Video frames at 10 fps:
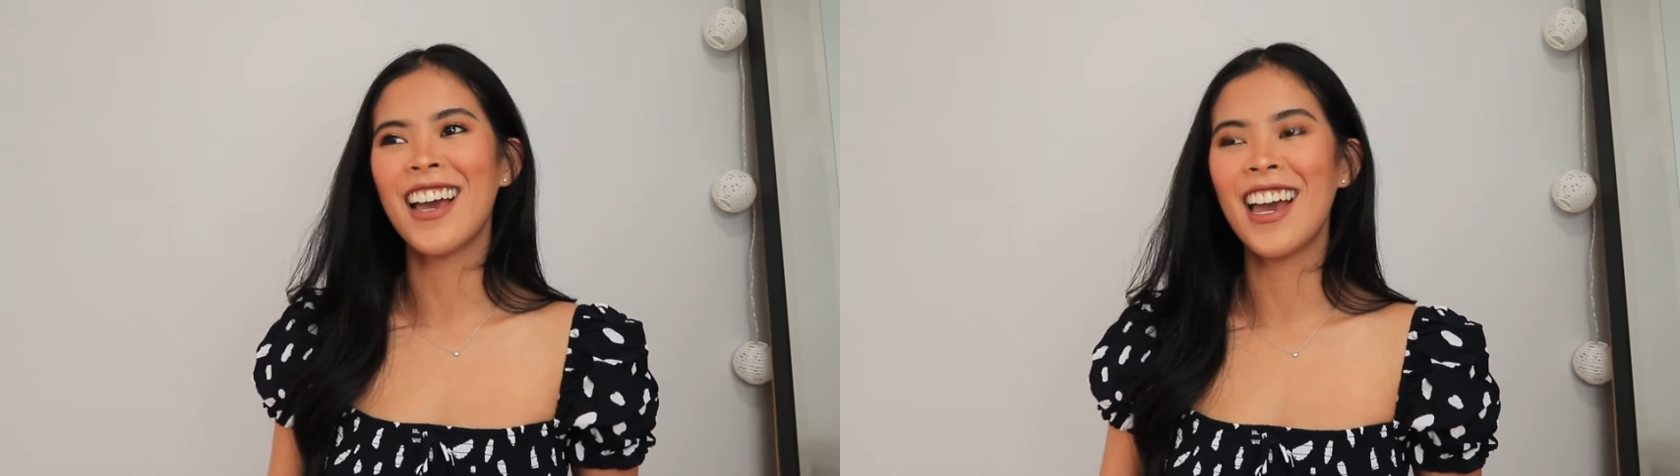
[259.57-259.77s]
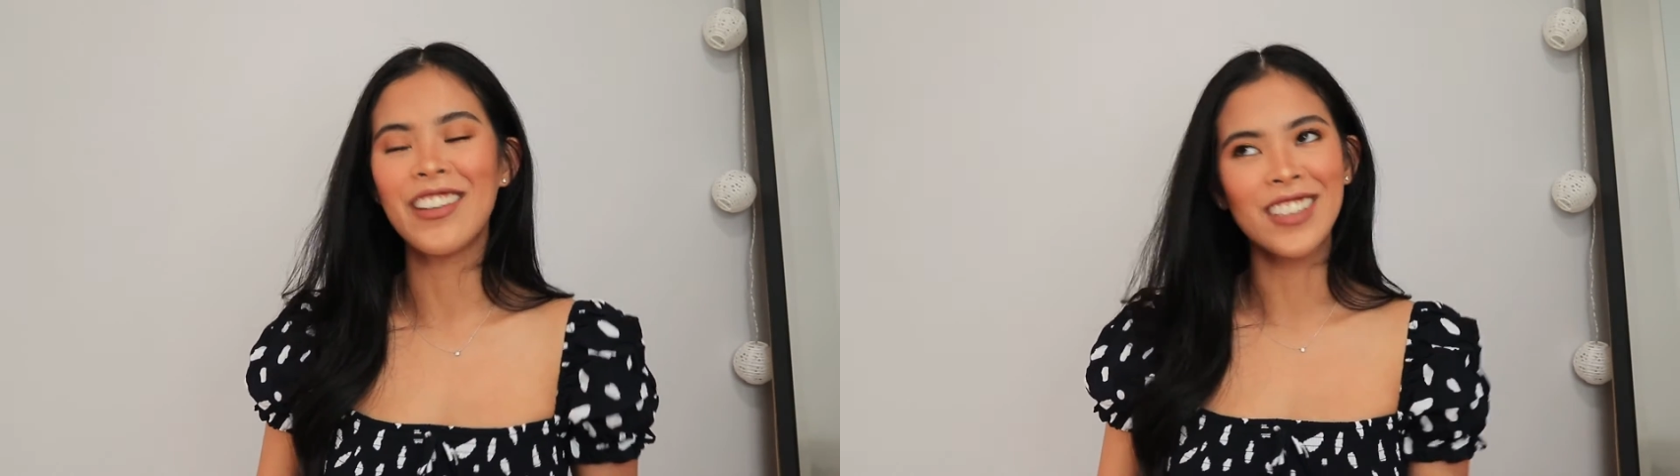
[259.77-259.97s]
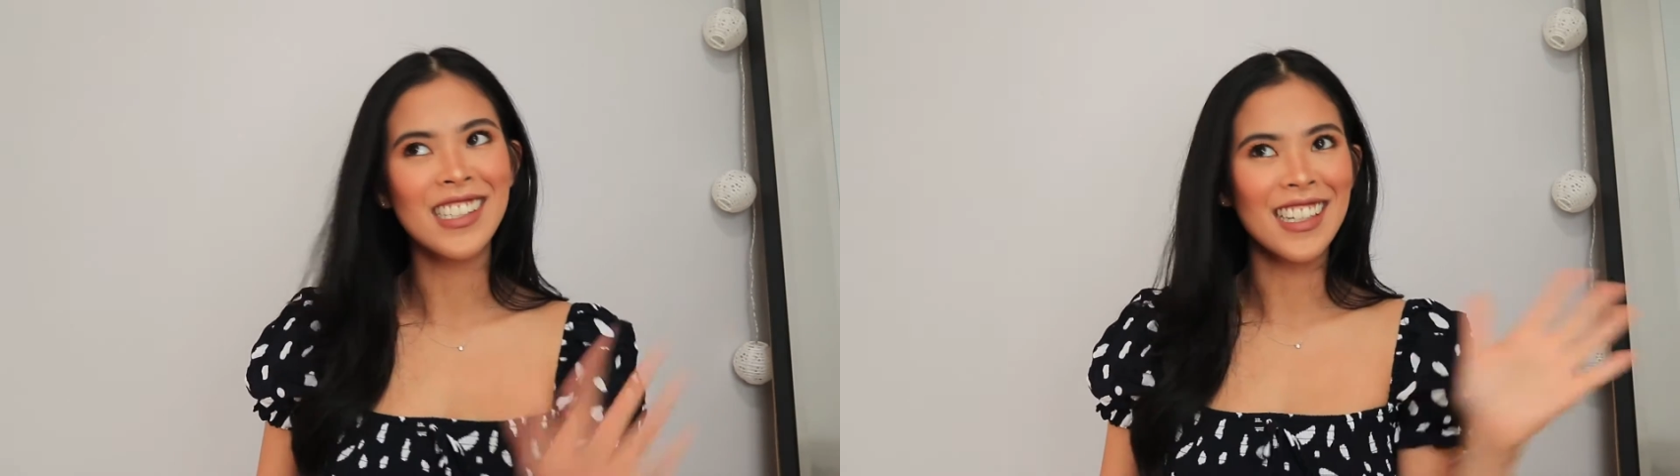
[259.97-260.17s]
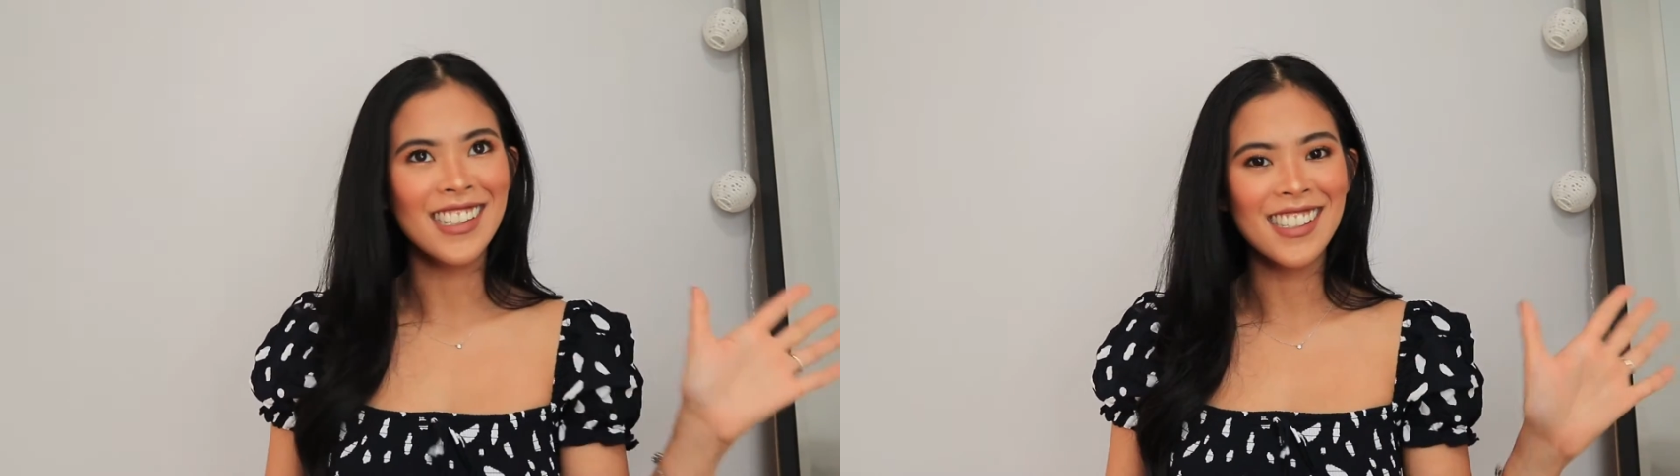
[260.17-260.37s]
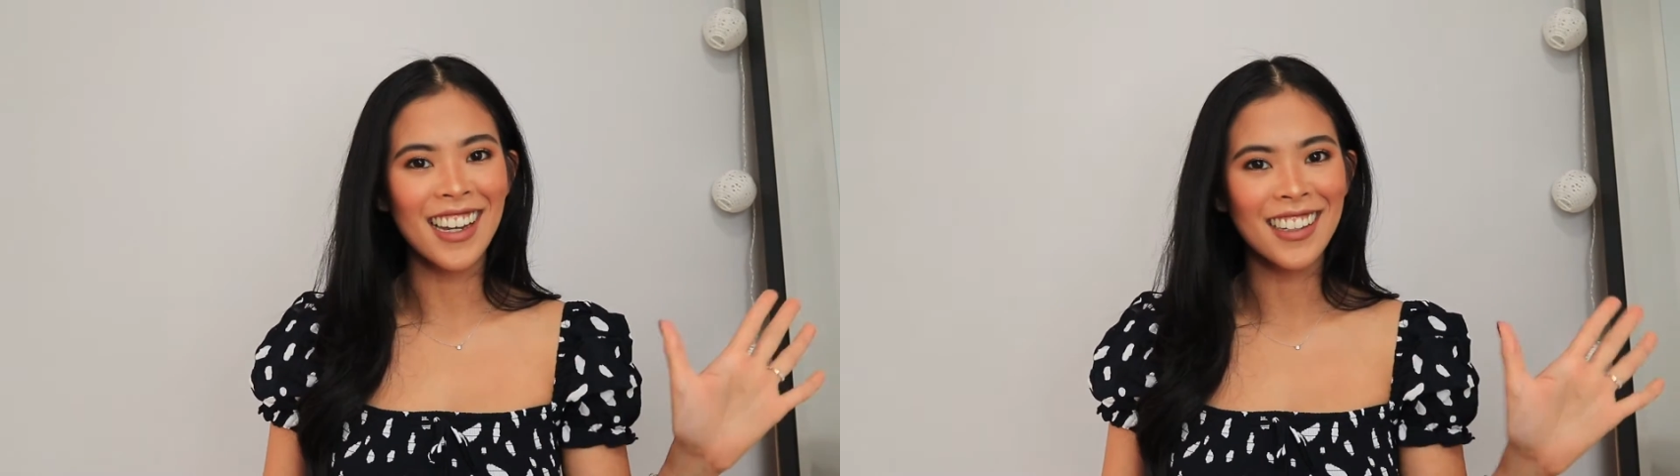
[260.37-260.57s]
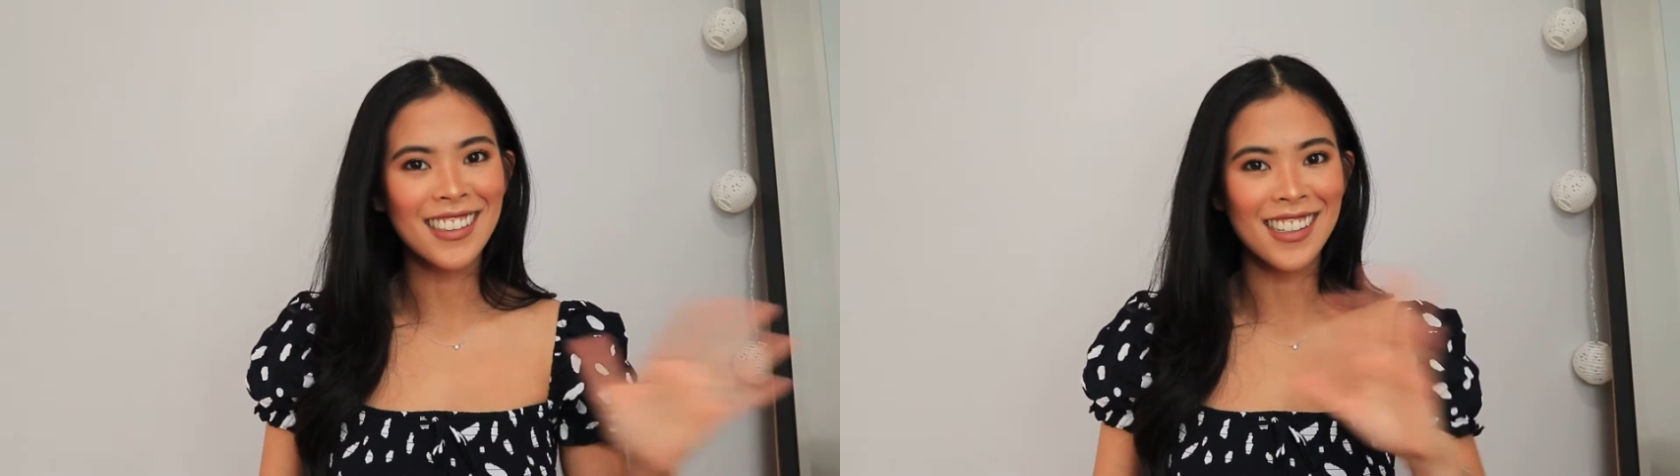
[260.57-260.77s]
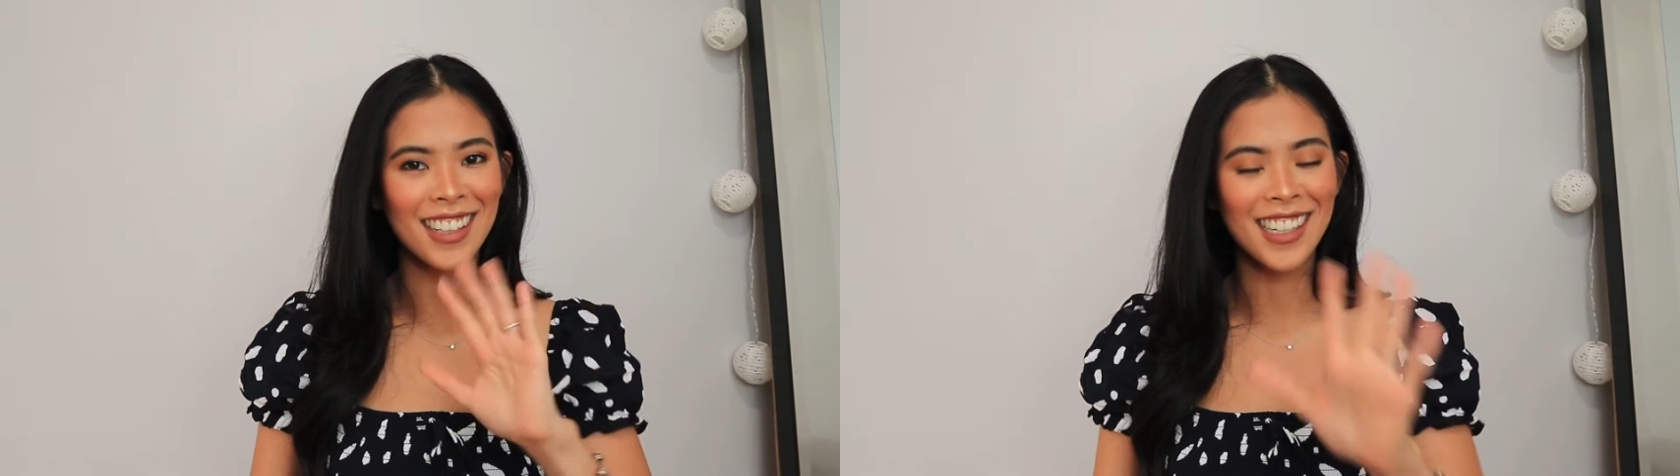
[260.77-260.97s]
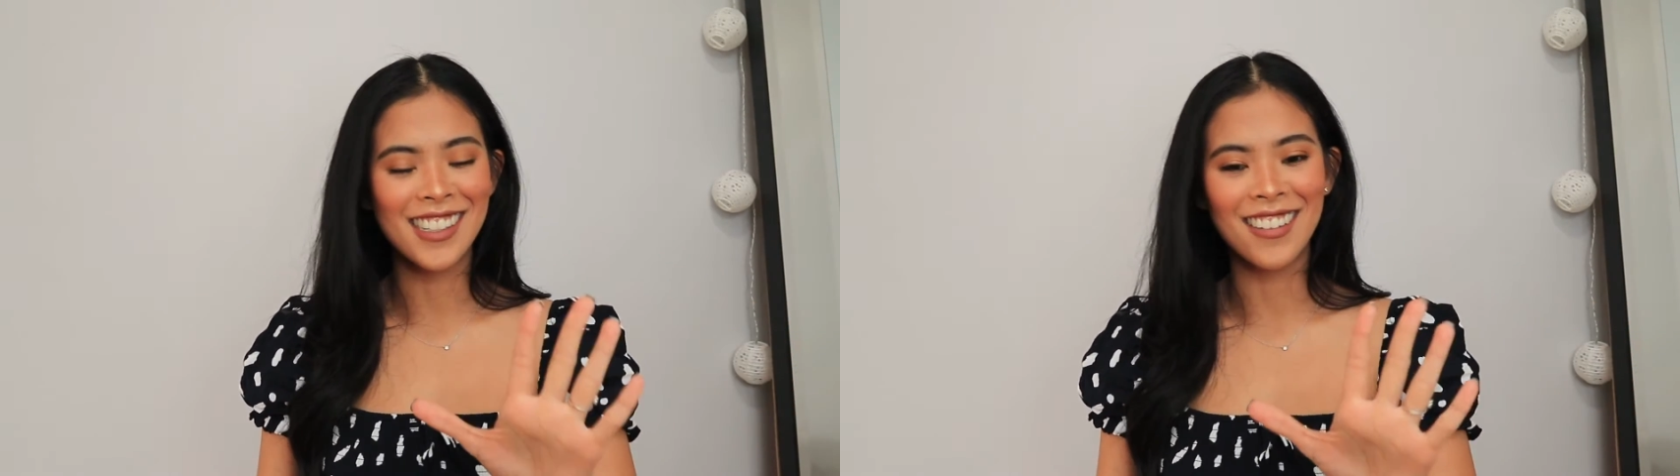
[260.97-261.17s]
ever since then, so
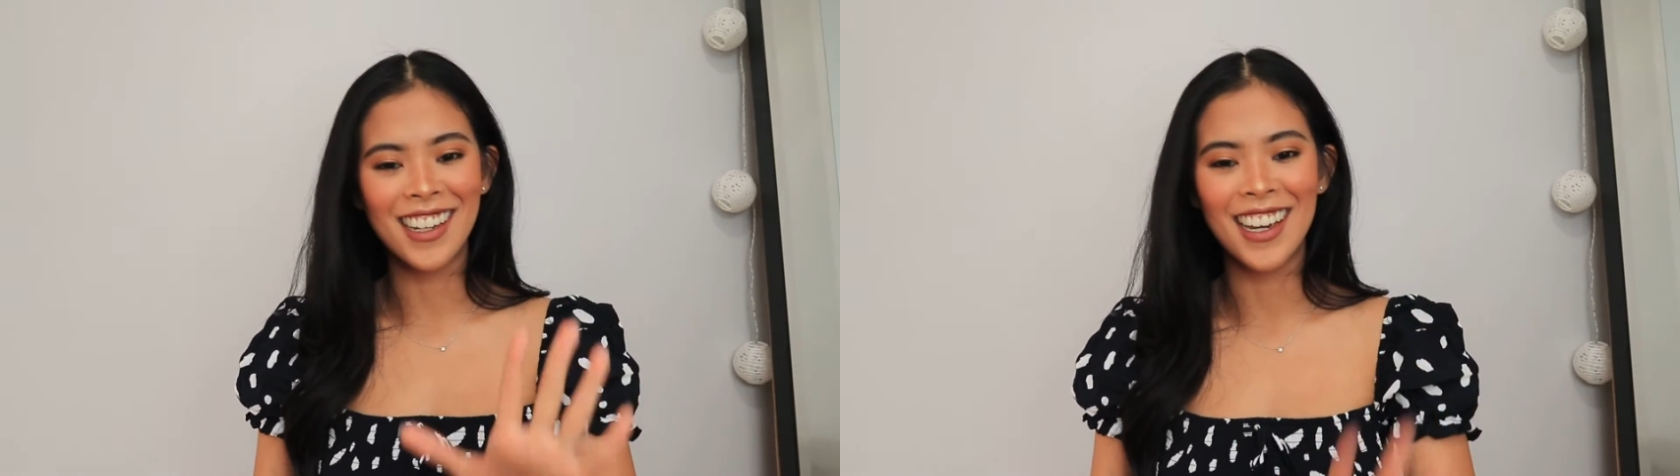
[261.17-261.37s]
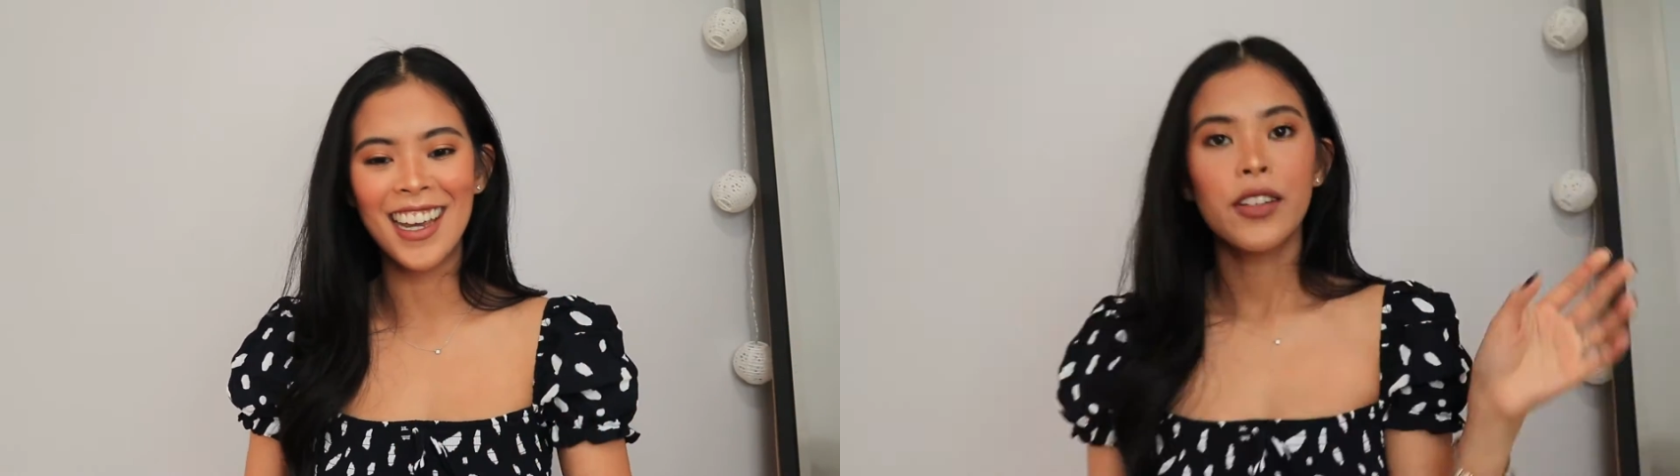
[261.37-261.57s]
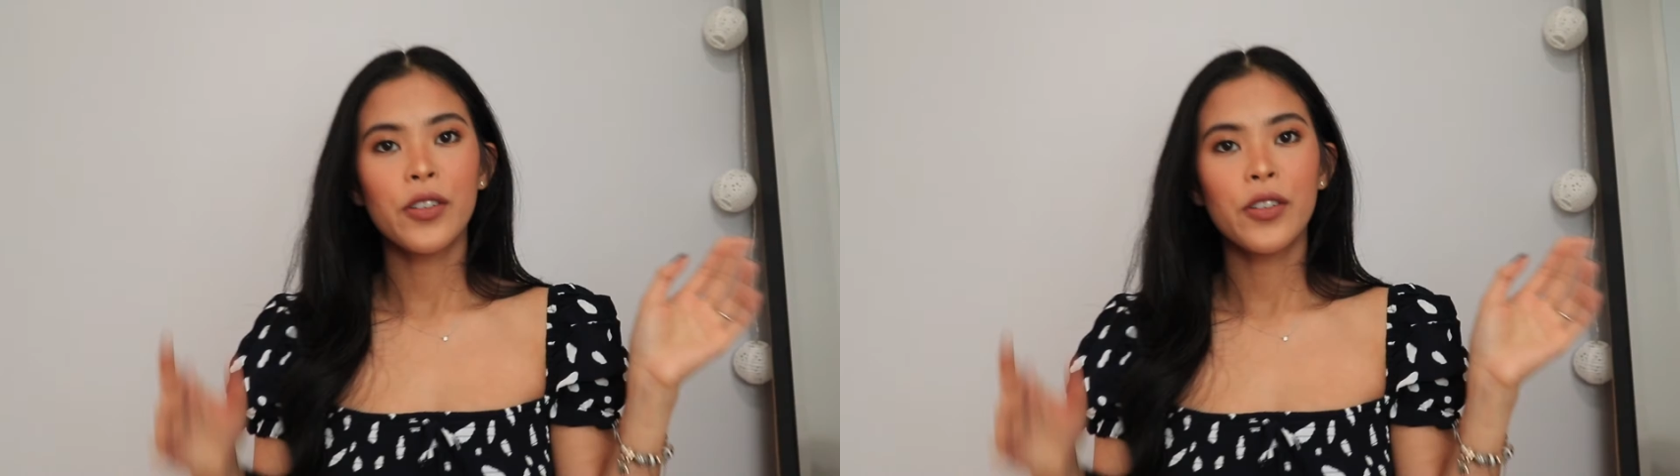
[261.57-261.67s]
that's okay.